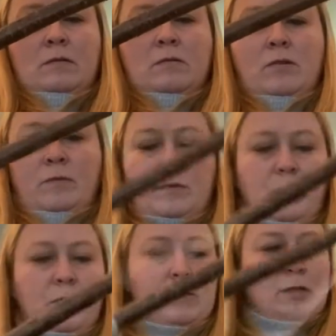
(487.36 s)
top to
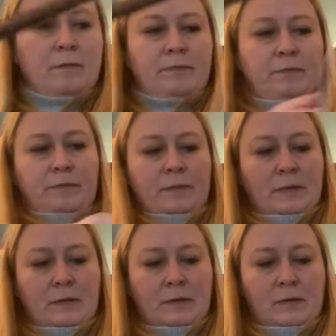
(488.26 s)
bottom,
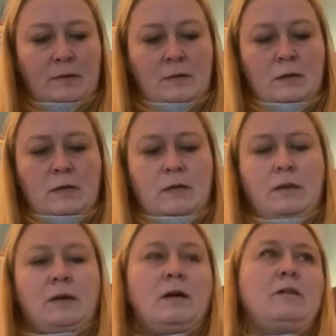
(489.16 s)

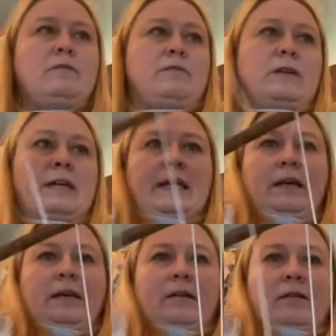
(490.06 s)

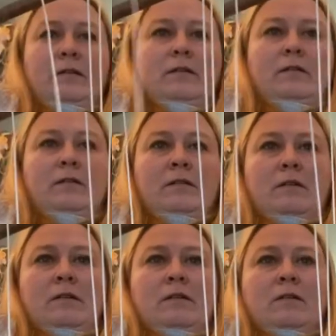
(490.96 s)
hopefully
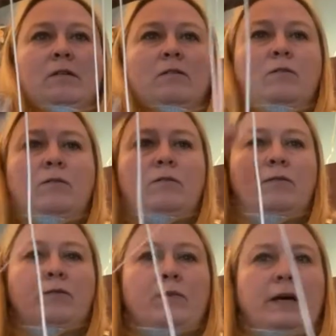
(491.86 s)

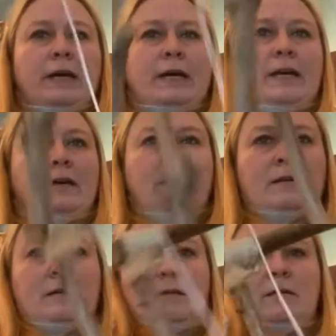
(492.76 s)
all the way,
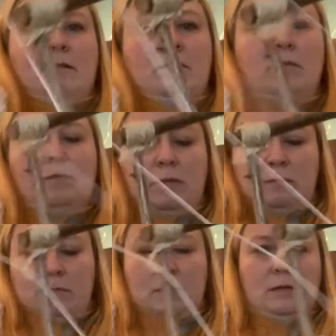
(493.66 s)
oops,
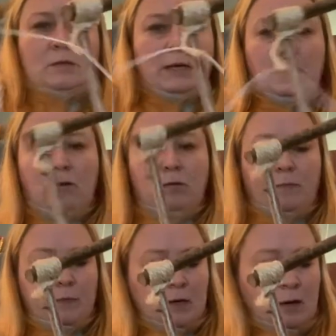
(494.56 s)
a bit long,
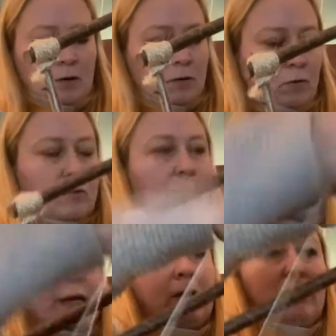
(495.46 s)
all the
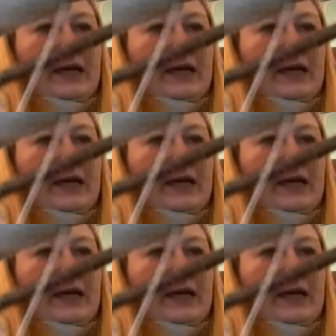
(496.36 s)
way along